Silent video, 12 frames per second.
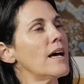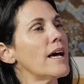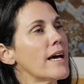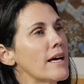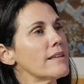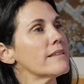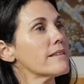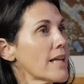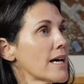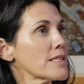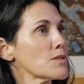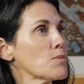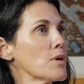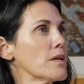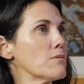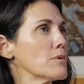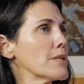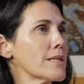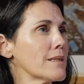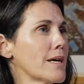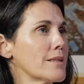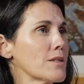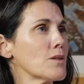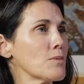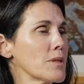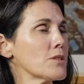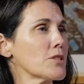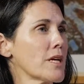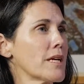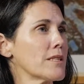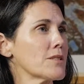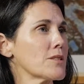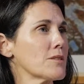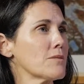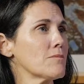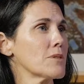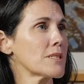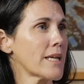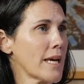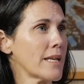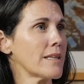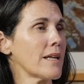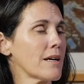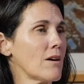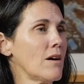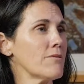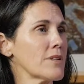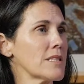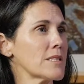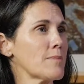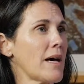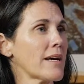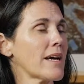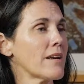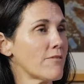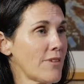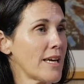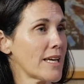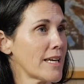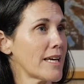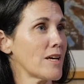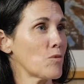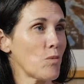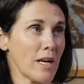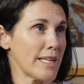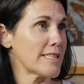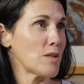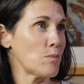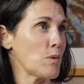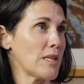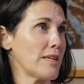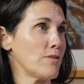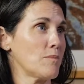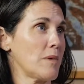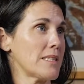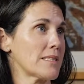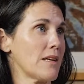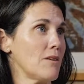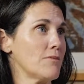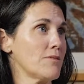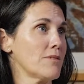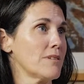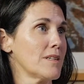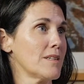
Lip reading: And that's what really led to the real change, was gaining that confidence back and faking it when I didn't believe in myself.